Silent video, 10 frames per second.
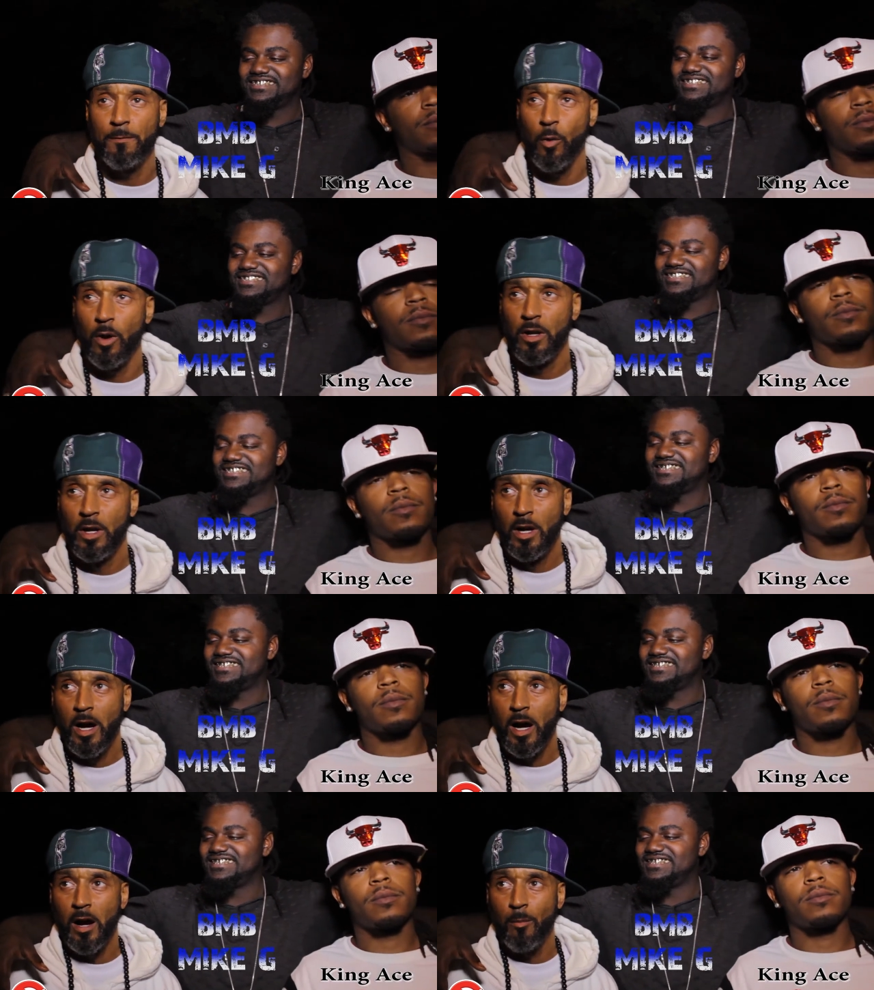Speaker 1: for it.
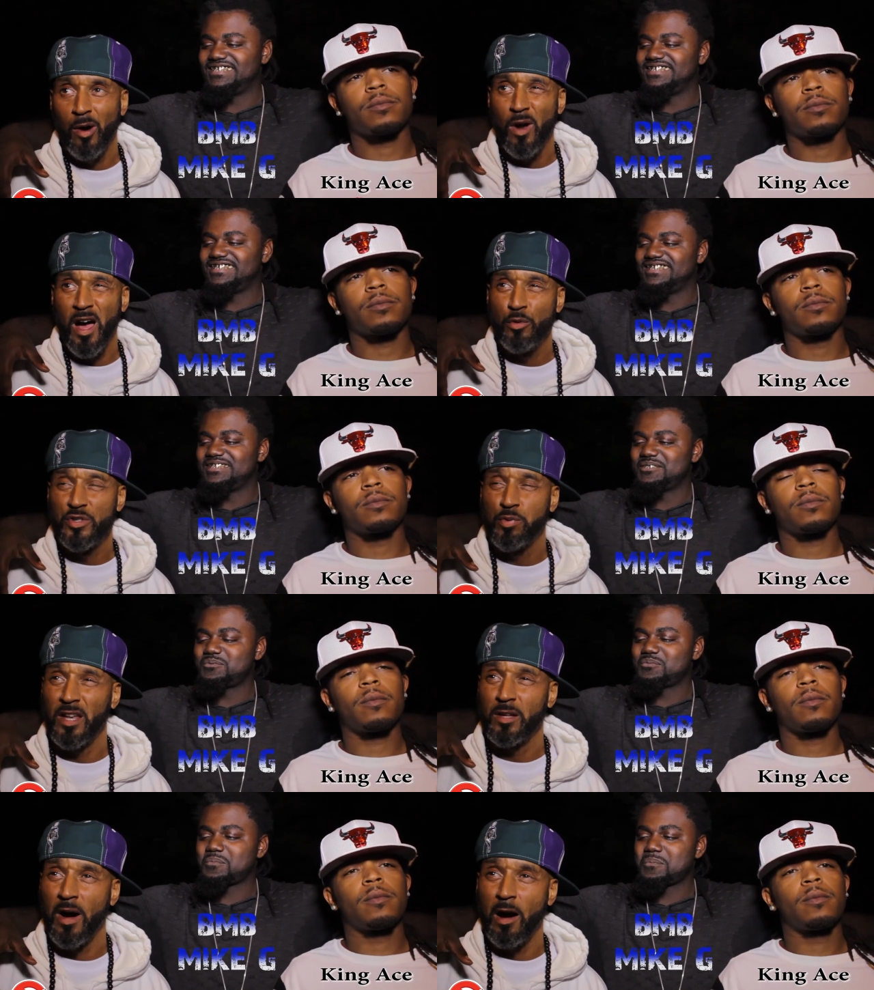My round was
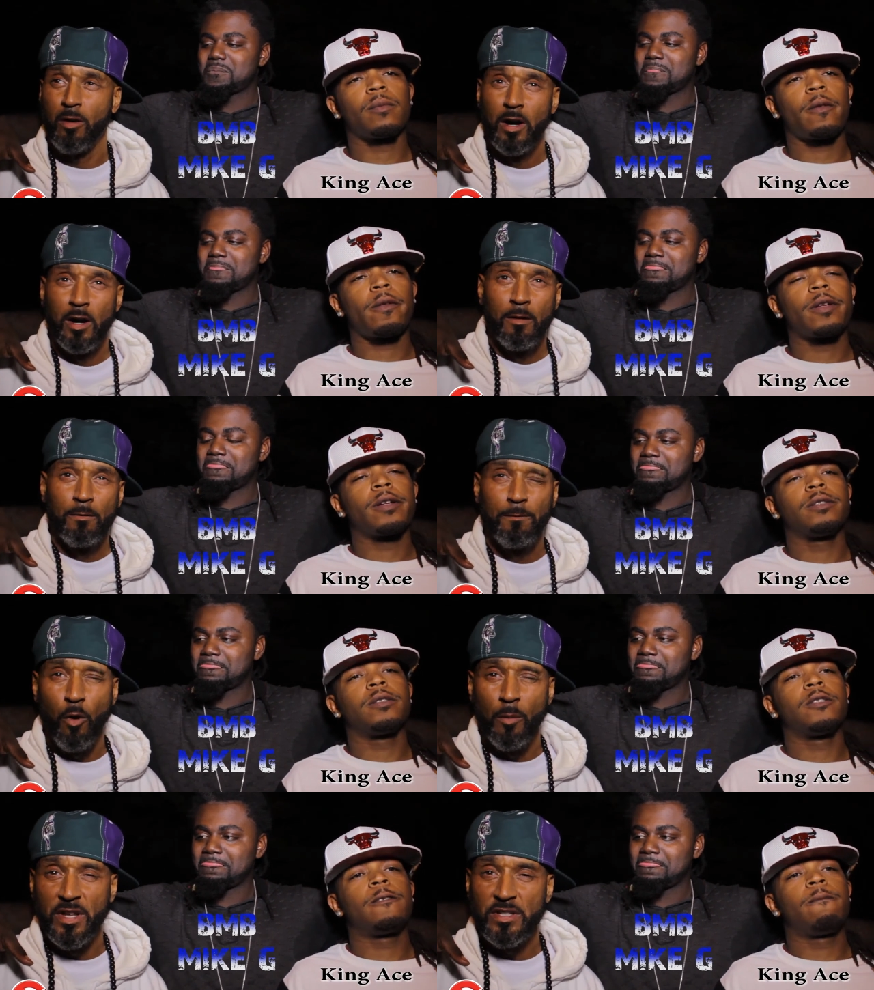probably about
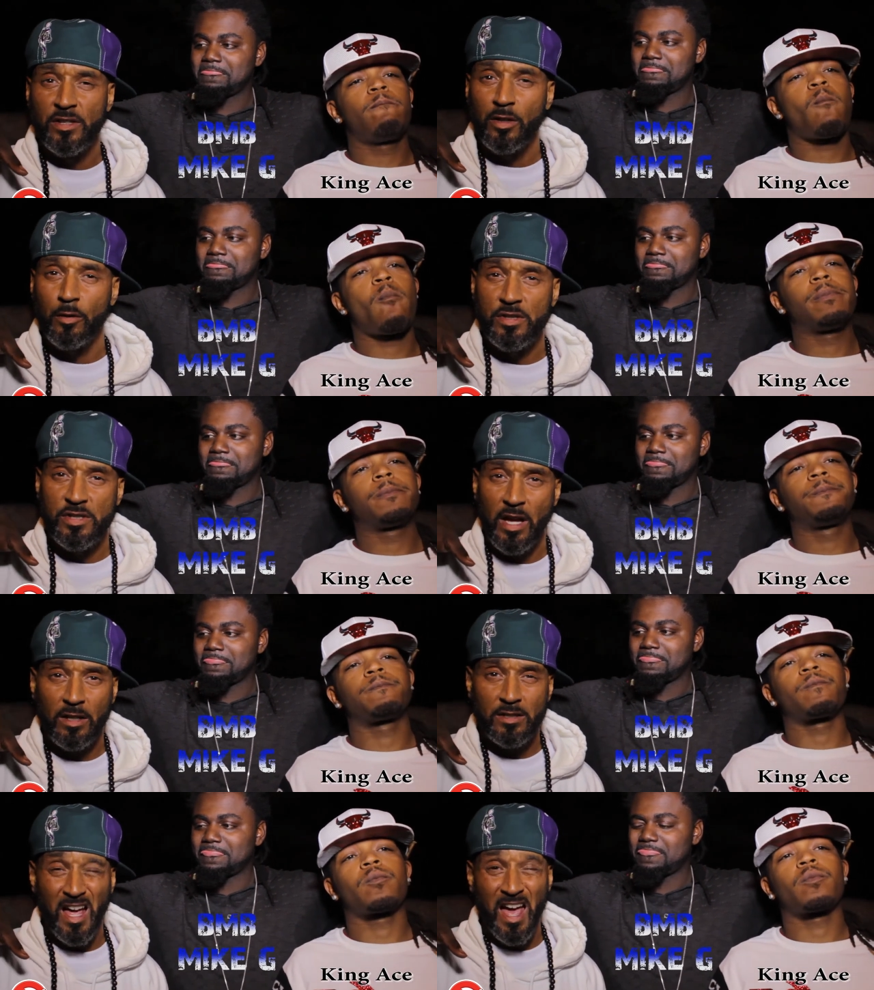4 minutes and 30
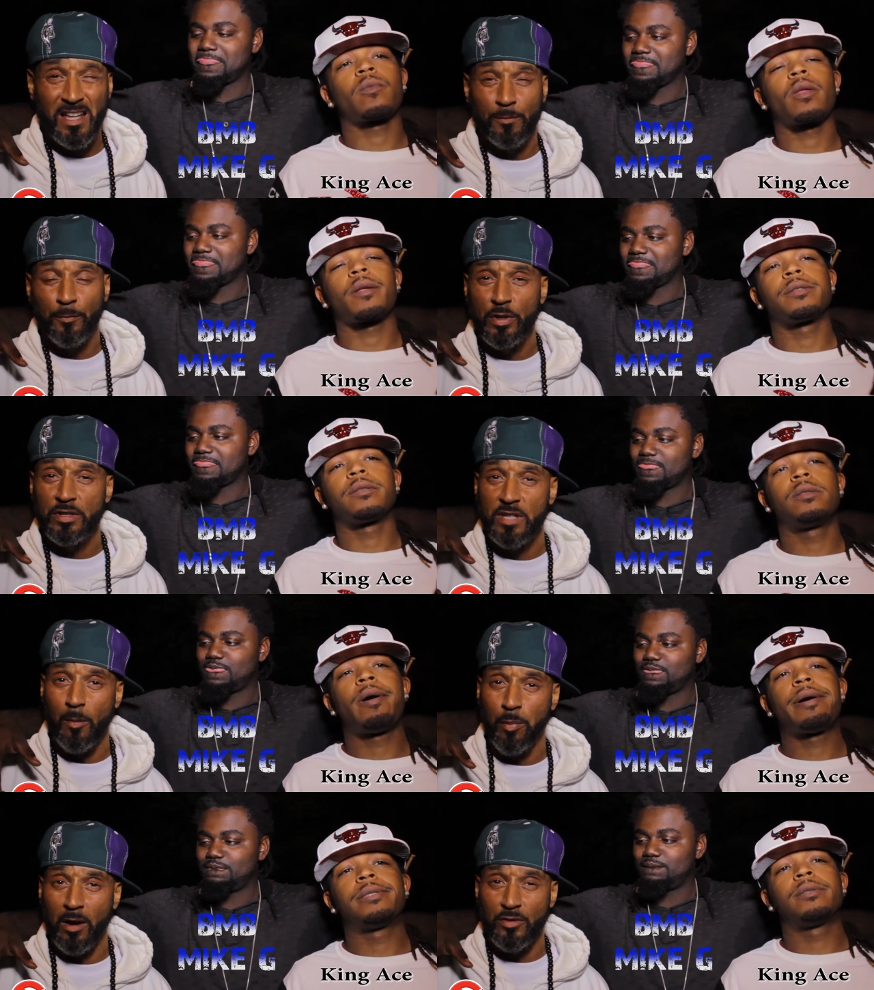seconds. I had some
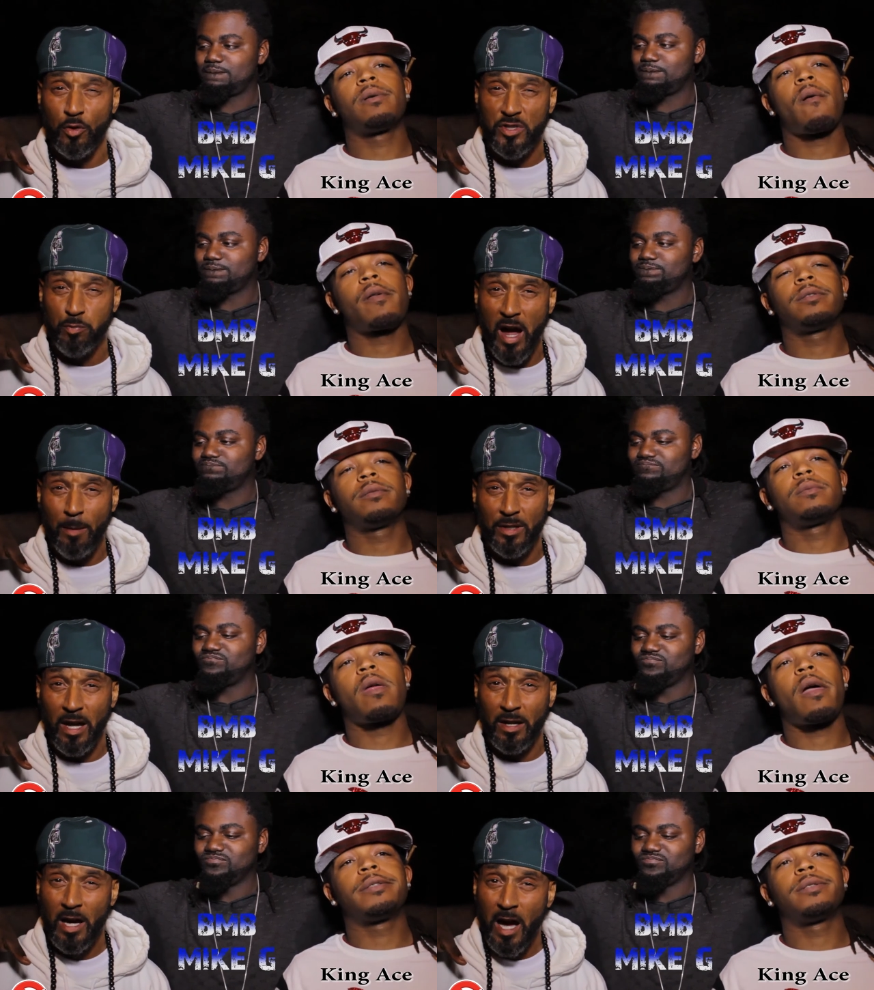freestyle parts, so it was probably
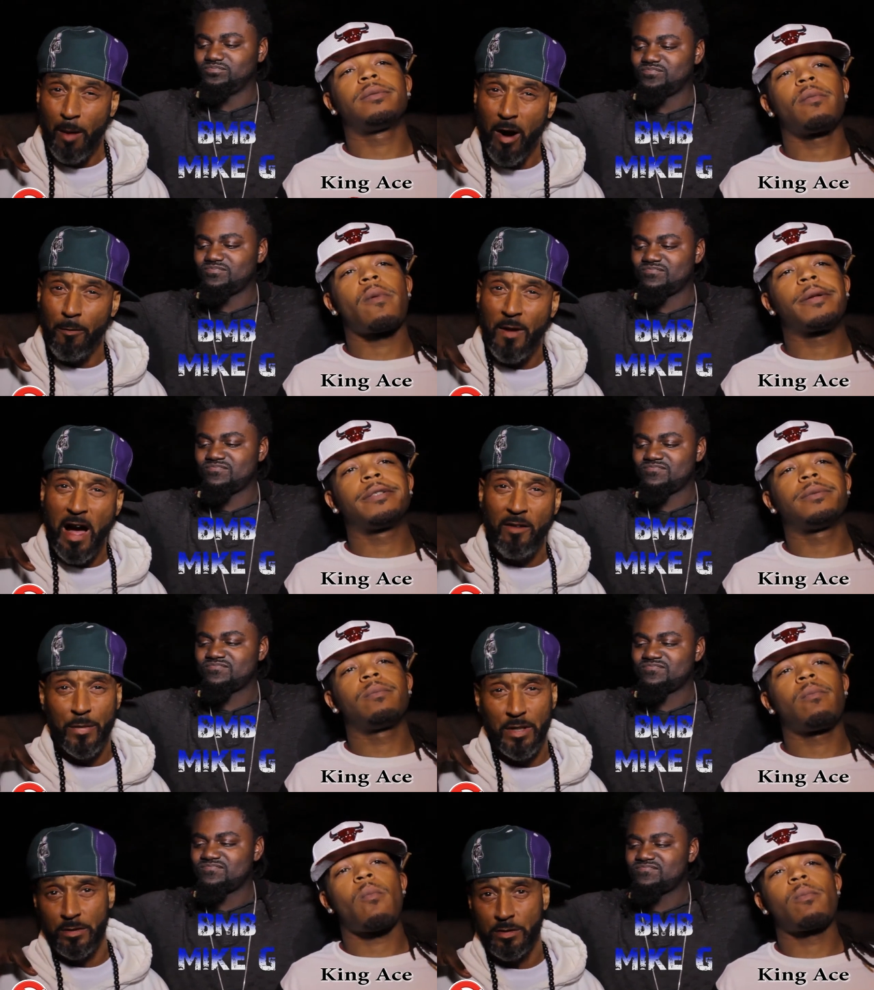like about 5
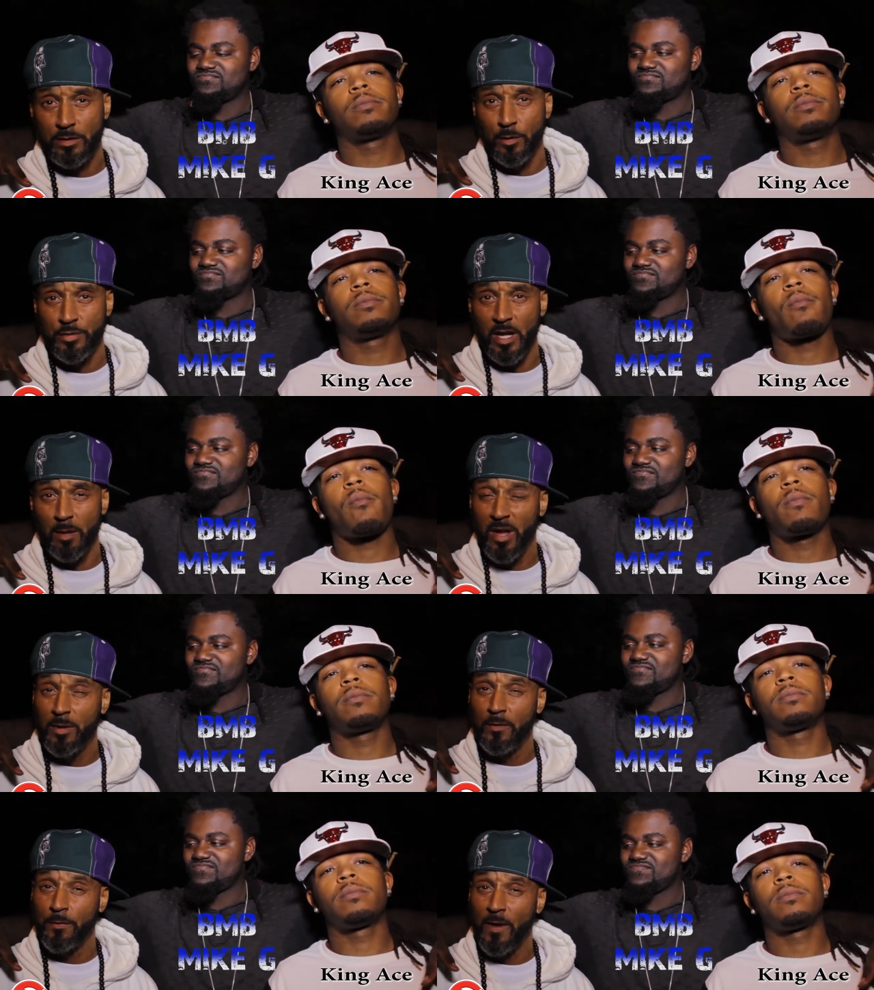minutes, you know what I'm saying?
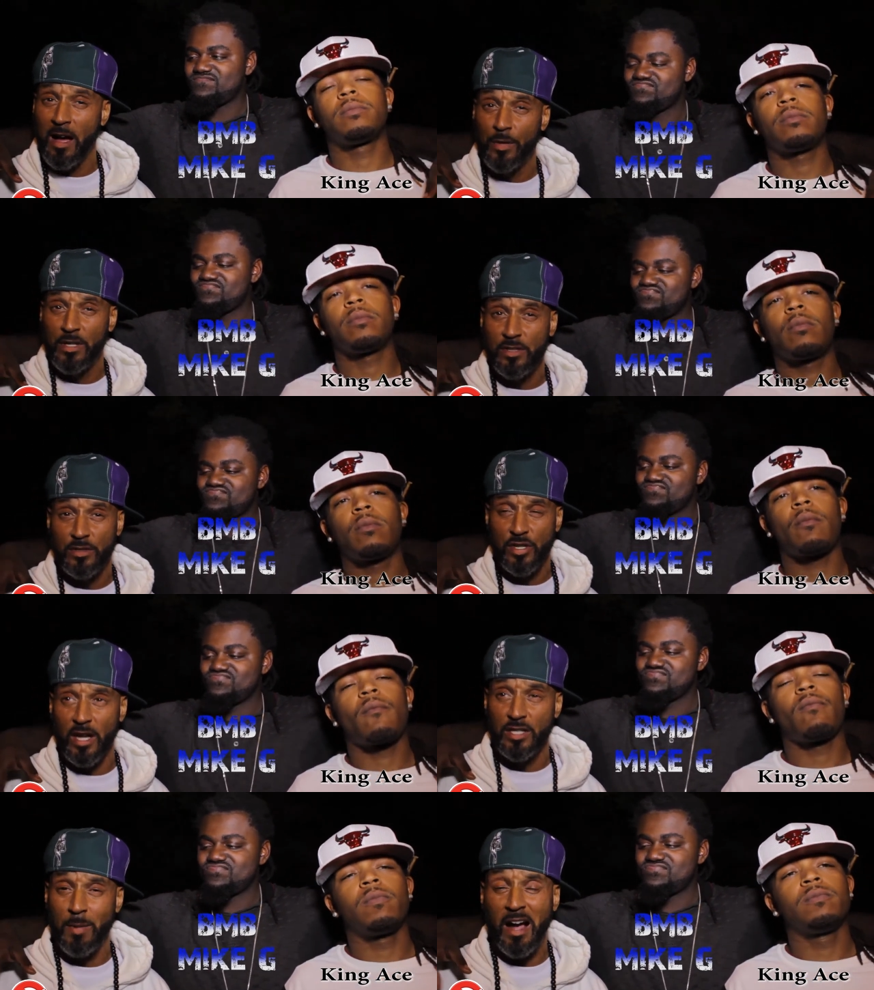Maybe even 5 minutes and
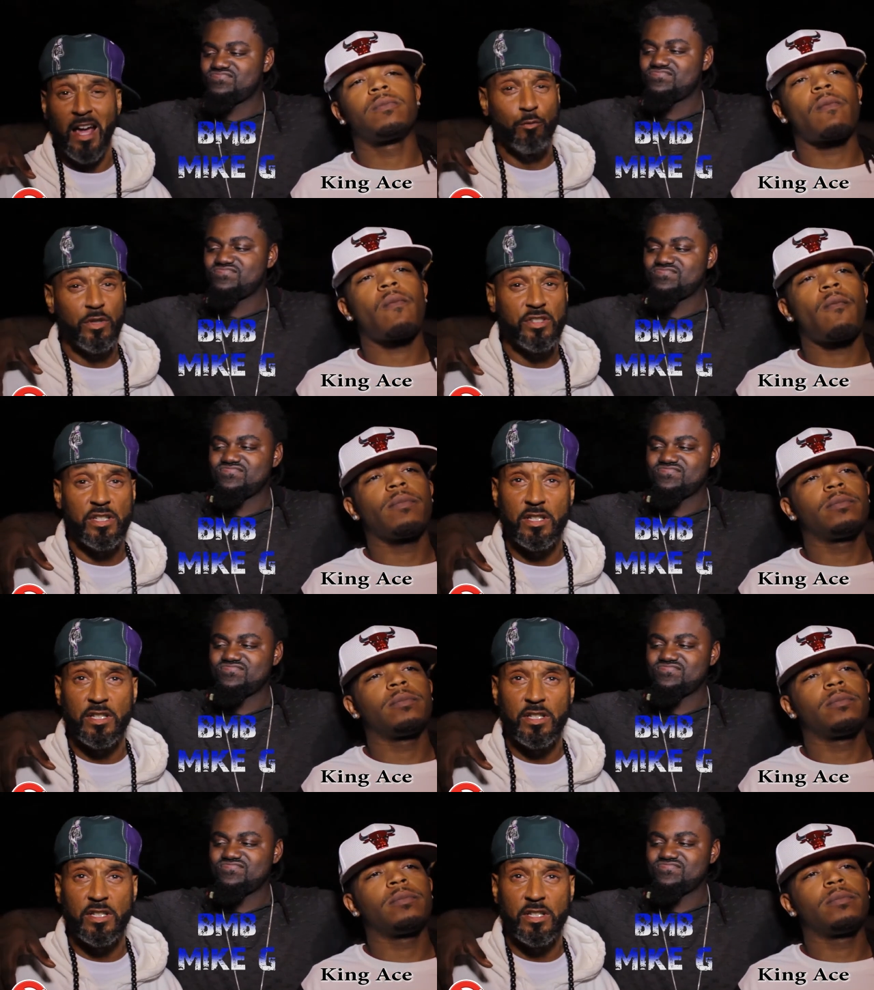change. But I got to really see